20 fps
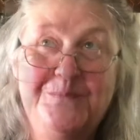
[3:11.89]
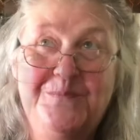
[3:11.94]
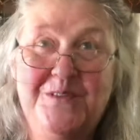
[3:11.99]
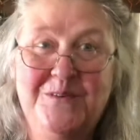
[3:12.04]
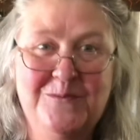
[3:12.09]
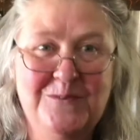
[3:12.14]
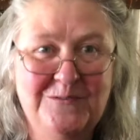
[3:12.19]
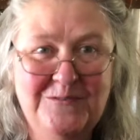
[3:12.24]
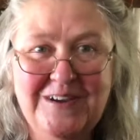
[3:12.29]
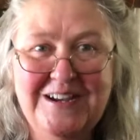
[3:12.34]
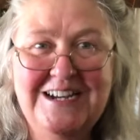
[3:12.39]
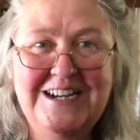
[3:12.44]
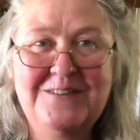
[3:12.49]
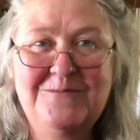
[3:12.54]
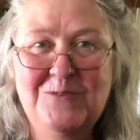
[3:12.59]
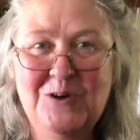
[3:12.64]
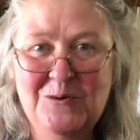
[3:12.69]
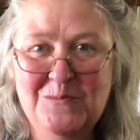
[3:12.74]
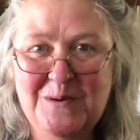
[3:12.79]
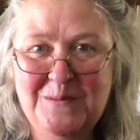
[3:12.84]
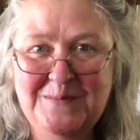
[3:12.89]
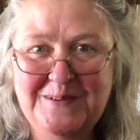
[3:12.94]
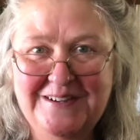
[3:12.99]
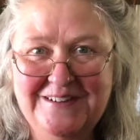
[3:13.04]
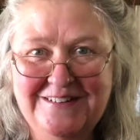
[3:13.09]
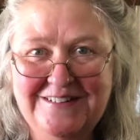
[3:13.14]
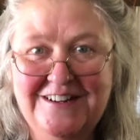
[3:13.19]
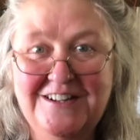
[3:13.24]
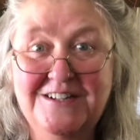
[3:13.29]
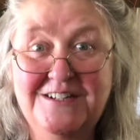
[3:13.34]
We're finally warm up
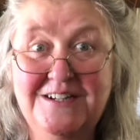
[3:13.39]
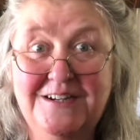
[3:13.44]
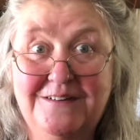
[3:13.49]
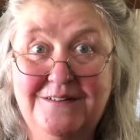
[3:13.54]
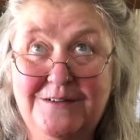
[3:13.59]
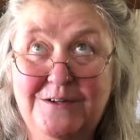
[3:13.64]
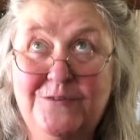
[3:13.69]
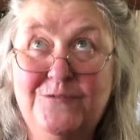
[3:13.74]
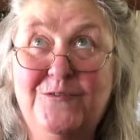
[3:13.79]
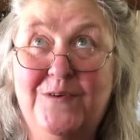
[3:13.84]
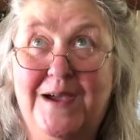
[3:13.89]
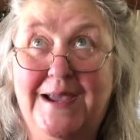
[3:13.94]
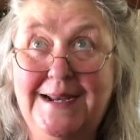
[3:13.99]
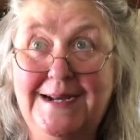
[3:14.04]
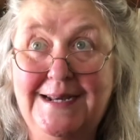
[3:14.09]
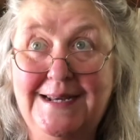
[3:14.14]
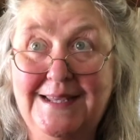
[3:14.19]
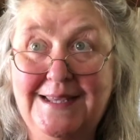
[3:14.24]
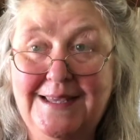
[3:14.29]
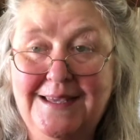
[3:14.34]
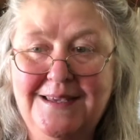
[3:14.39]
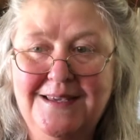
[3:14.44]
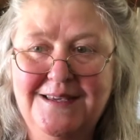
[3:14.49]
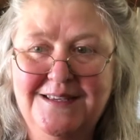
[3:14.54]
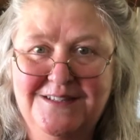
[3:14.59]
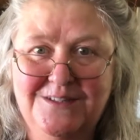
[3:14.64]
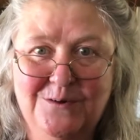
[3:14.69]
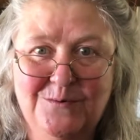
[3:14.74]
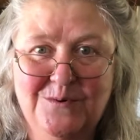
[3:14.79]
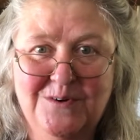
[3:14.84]
here in Ontario, finally.
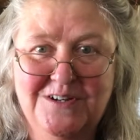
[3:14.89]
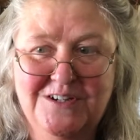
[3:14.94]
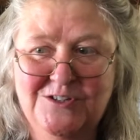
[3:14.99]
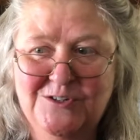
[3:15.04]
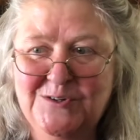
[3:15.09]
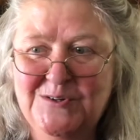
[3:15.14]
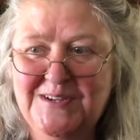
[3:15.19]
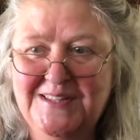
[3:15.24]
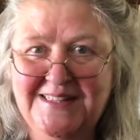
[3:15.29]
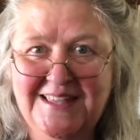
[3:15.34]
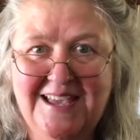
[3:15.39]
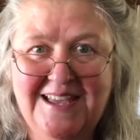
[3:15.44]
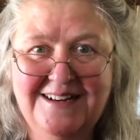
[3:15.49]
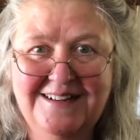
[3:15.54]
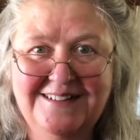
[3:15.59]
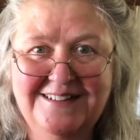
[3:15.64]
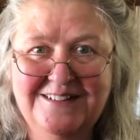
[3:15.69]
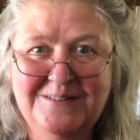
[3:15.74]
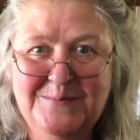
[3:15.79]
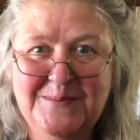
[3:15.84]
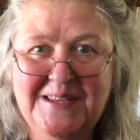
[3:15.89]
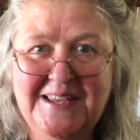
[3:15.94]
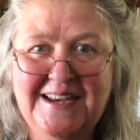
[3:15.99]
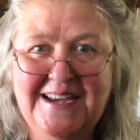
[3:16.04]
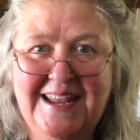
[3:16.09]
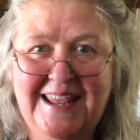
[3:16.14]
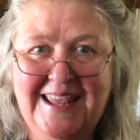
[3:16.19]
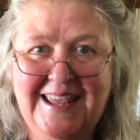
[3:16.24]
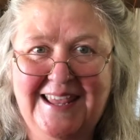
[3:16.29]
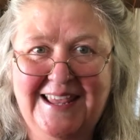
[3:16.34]
So we're enjoying that a little
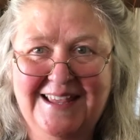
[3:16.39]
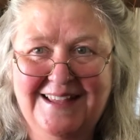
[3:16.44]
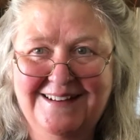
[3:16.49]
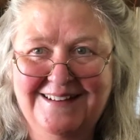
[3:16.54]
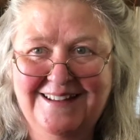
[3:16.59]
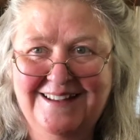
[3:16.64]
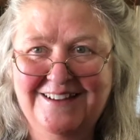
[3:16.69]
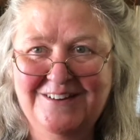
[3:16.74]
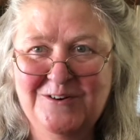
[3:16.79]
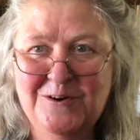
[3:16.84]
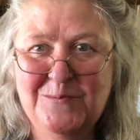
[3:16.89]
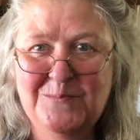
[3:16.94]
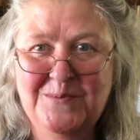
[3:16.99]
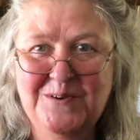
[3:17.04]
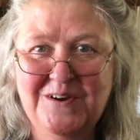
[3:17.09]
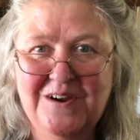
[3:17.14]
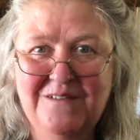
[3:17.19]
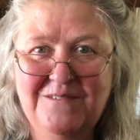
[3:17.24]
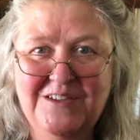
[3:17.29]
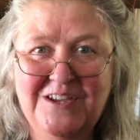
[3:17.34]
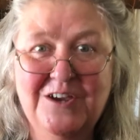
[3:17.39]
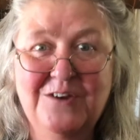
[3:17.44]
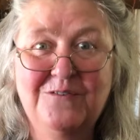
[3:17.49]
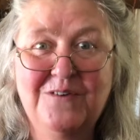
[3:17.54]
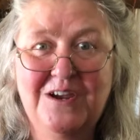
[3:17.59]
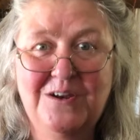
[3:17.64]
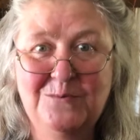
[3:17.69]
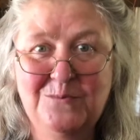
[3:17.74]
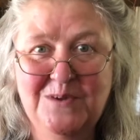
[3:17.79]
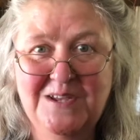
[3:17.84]
bit, and I hope you're having a
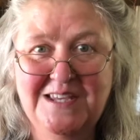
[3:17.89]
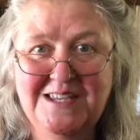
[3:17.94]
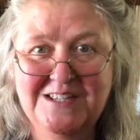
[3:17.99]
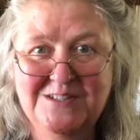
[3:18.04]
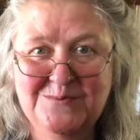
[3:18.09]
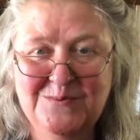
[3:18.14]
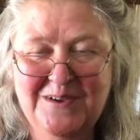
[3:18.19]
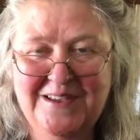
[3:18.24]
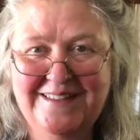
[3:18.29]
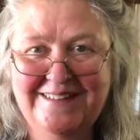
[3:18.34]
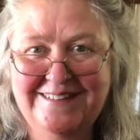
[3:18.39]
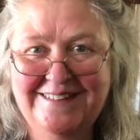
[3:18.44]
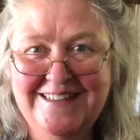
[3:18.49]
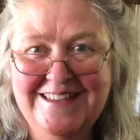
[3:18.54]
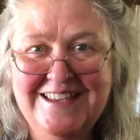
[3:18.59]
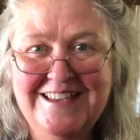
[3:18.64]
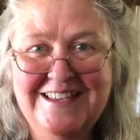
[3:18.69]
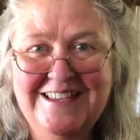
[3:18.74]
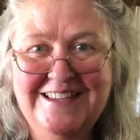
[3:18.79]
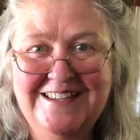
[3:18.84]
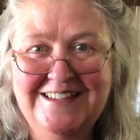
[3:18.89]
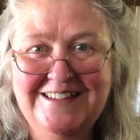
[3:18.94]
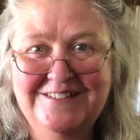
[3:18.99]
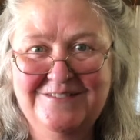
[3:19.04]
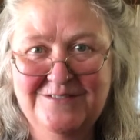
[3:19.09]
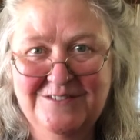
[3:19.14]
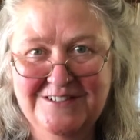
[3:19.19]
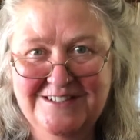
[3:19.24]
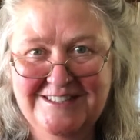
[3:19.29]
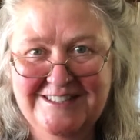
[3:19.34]
great week as well.
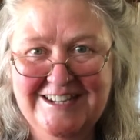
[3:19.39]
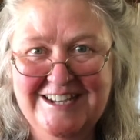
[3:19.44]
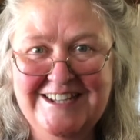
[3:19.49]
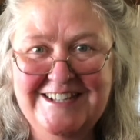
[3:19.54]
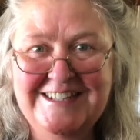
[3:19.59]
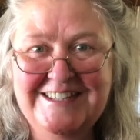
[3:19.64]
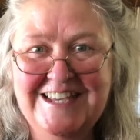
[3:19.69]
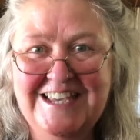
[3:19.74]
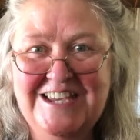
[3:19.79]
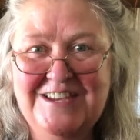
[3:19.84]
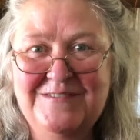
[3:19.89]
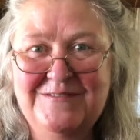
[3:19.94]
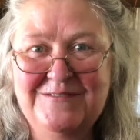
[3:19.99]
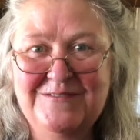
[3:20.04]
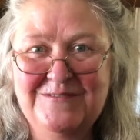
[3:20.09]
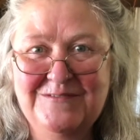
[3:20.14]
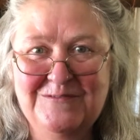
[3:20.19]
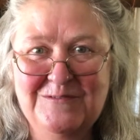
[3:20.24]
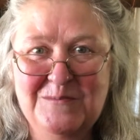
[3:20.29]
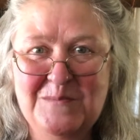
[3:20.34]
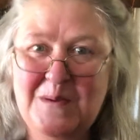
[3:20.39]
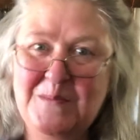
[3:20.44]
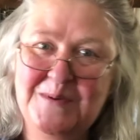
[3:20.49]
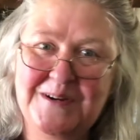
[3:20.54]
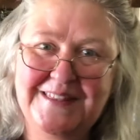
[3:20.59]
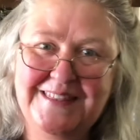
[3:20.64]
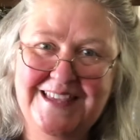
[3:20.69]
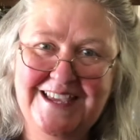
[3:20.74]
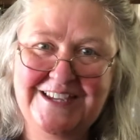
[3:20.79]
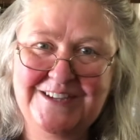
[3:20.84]
Stay safe. Remember
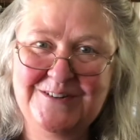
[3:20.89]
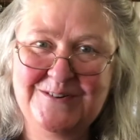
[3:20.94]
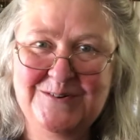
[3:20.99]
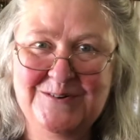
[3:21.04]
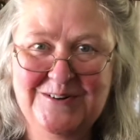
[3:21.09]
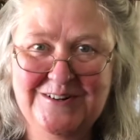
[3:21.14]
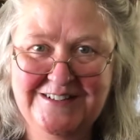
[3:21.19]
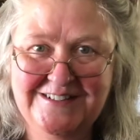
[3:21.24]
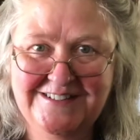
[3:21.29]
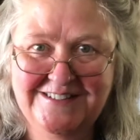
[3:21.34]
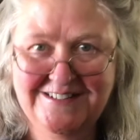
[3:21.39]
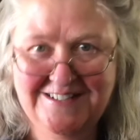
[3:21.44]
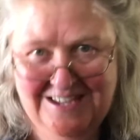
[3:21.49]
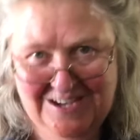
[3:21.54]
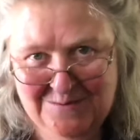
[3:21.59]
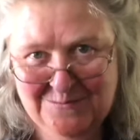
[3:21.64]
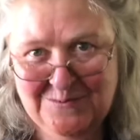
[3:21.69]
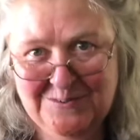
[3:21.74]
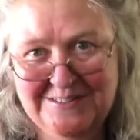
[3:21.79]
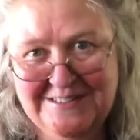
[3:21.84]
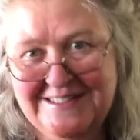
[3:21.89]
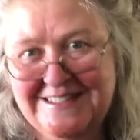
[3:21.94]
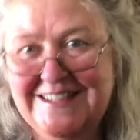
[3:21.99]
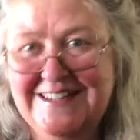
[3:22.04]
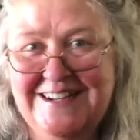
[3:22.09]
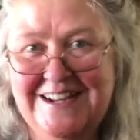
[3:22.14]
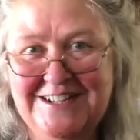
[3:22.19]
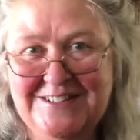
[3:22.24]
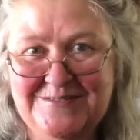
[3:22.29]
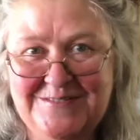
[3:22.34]
to thank your horse, and we'll see
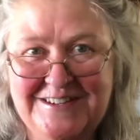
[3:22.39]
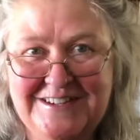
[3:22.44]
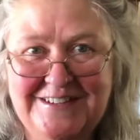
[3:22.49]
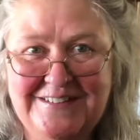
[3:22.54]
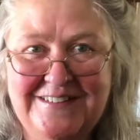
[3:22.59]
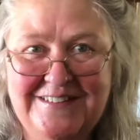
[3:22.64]
you next week.